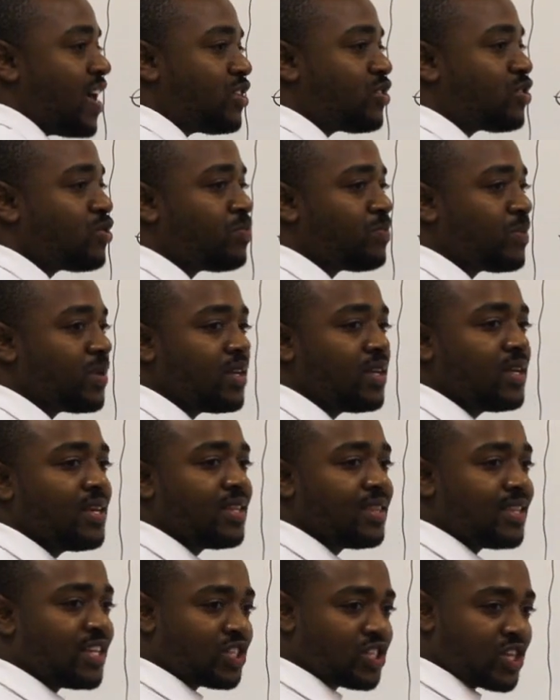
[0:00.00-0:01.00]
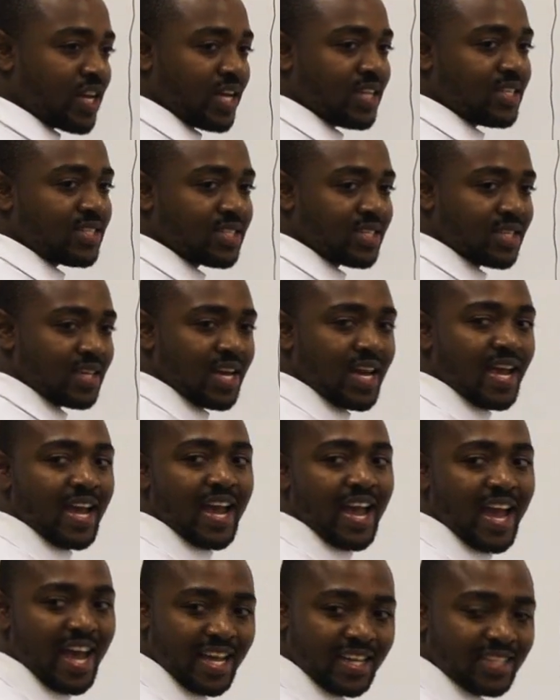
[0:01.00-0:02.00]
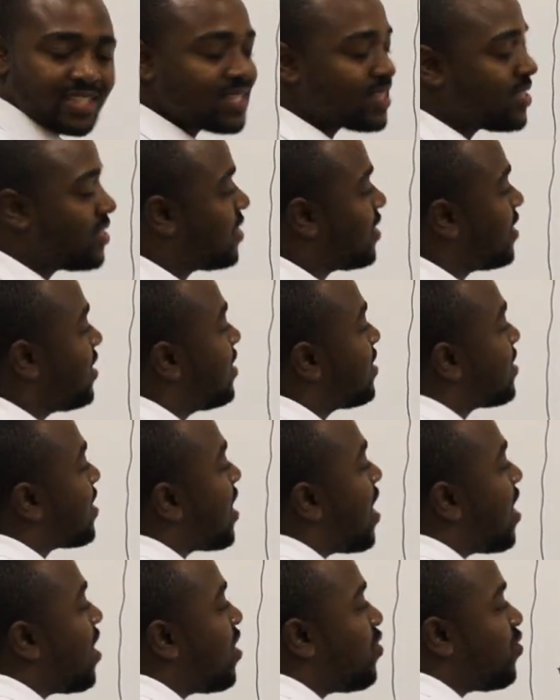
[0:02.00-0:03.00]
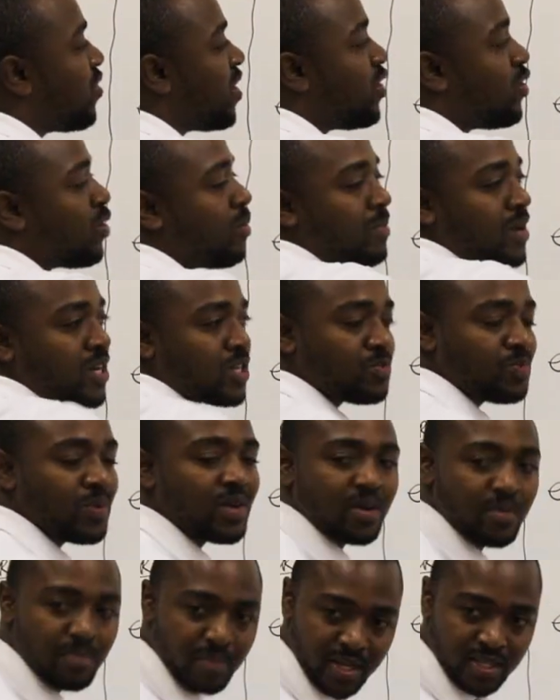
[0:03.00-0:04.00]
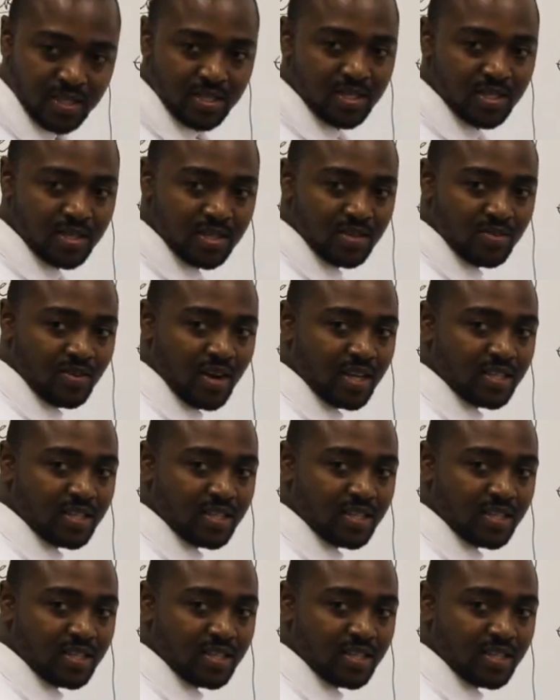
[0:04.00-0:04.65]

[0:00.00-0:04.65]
it has to be the chance. Hence, these are random experiments,